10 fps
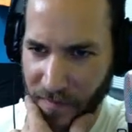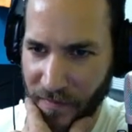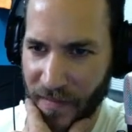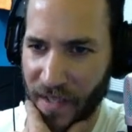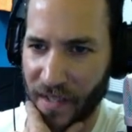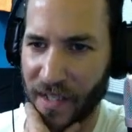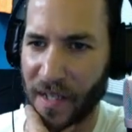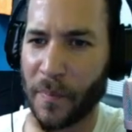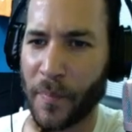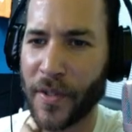Is, uh,
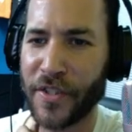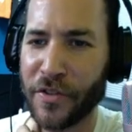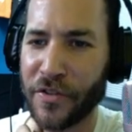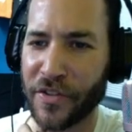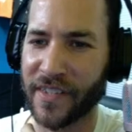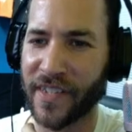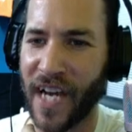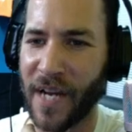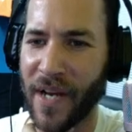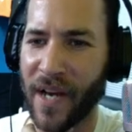put user in
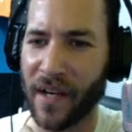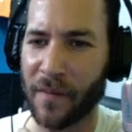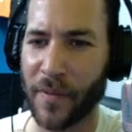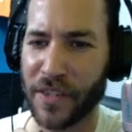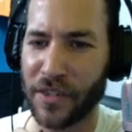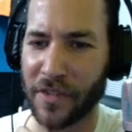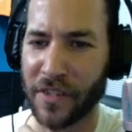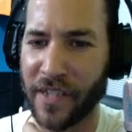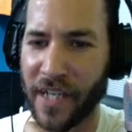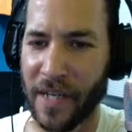timeout. I'm putting you in a
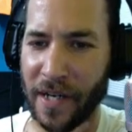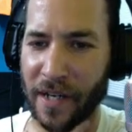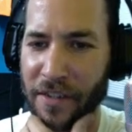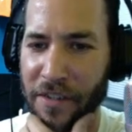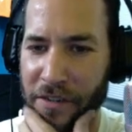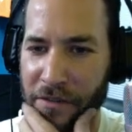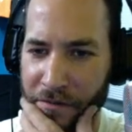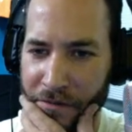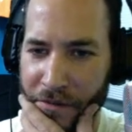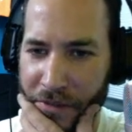timeout, dude.
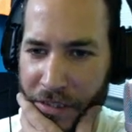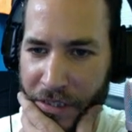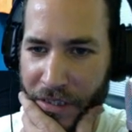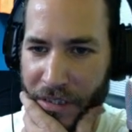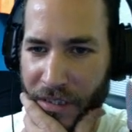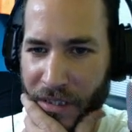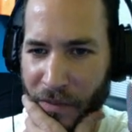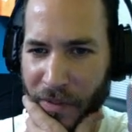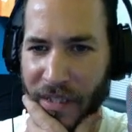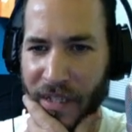
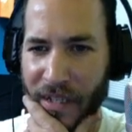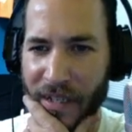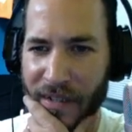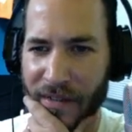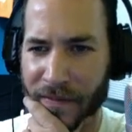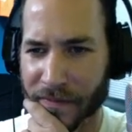What the hell?